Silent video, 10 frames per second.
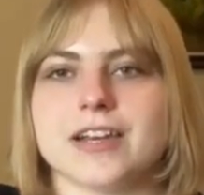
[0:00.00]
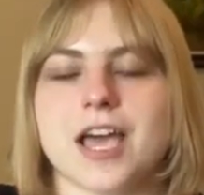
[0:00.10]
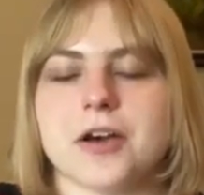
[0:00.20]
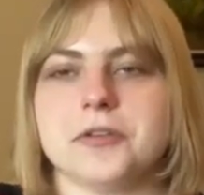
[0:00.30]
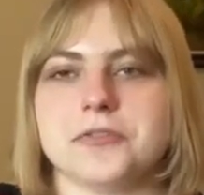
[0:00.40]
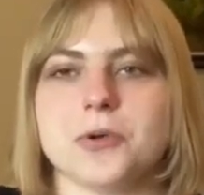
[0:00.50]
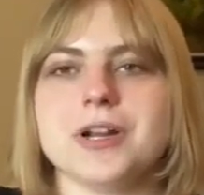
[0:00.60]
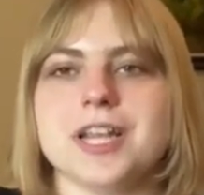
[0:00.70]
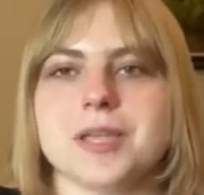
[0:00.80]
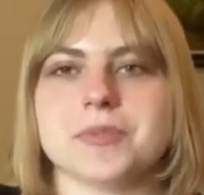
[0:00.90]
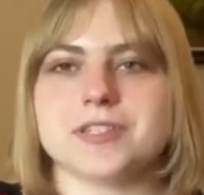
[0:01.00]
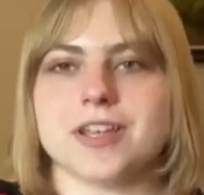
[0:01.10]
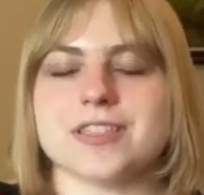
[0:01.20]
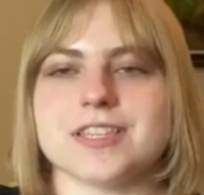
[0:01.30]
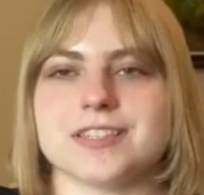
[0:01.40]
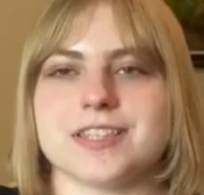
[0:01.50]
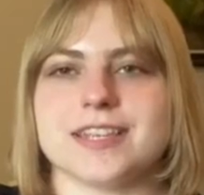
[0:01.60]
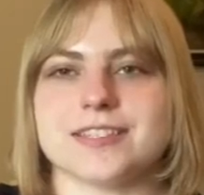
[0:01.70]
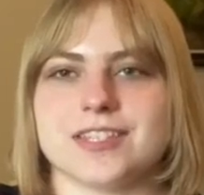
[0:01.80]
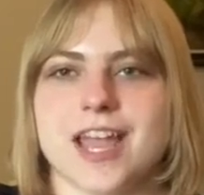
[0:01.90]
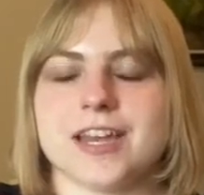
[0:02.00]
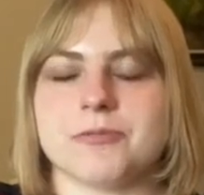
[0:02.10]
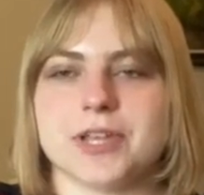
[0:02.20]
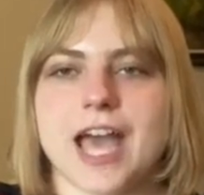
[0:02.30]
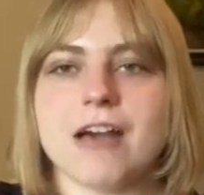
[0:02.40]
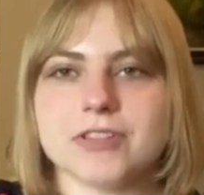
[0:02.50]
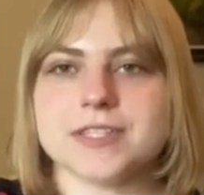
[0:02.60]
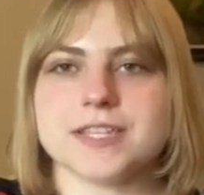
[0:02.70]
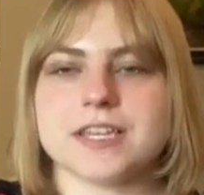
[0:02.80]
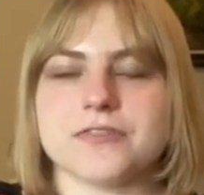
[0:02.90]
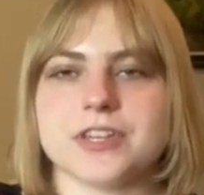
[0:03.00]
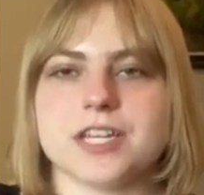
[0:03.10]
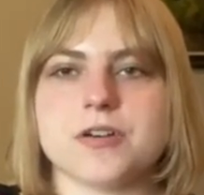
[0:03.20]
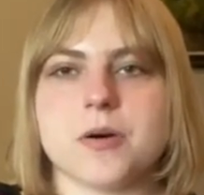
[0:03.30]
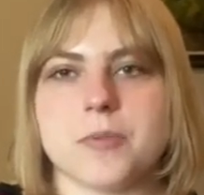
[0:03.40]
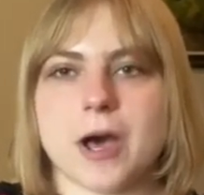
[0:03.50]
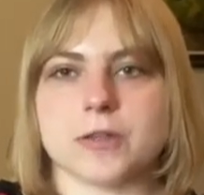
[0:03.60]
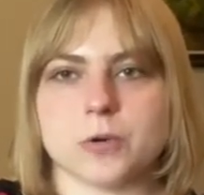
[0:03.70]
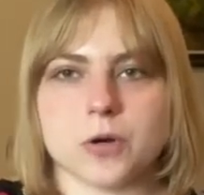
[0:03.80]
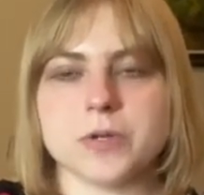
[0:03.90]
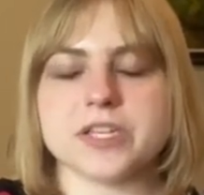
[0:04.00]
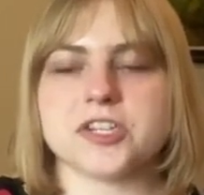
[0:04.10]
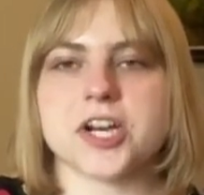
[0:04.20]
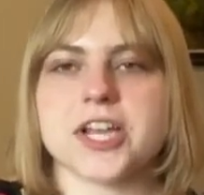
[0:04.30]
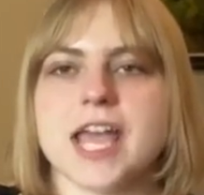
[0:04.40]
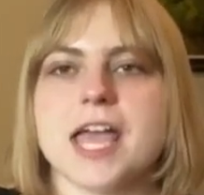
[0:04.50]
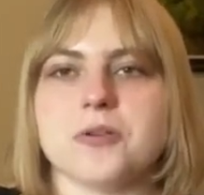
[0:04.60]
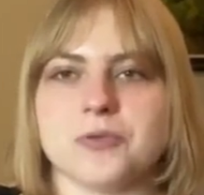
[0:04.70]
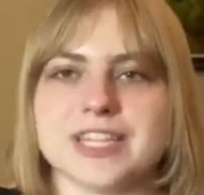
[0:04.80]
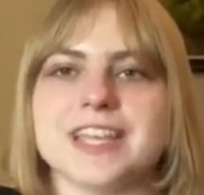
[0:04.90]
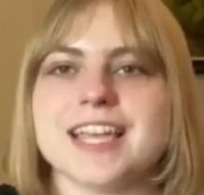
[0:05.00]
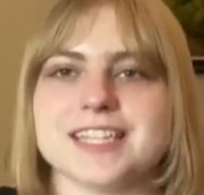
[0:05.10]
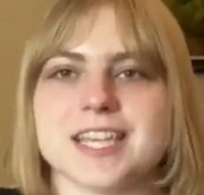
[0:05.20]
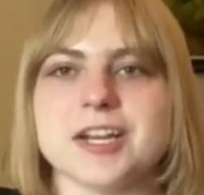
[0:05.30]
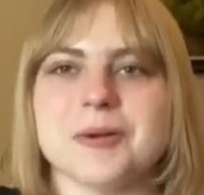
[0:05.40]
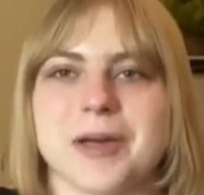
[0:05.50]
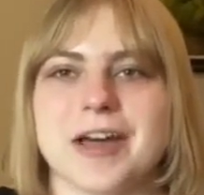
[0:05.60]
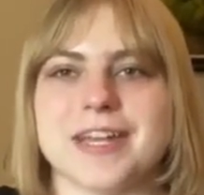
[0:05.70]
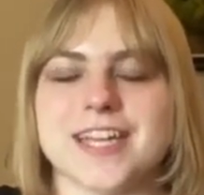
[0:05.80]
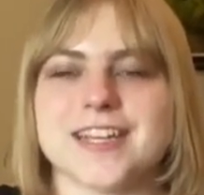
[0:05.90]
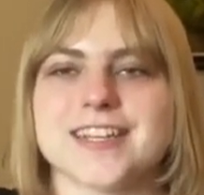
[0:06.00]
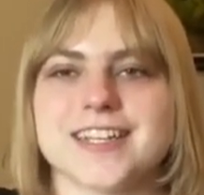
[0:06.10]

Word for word: Now, if your name is on this list and we haven't seen a video about your wheelchair yet, we'd like to hear about it.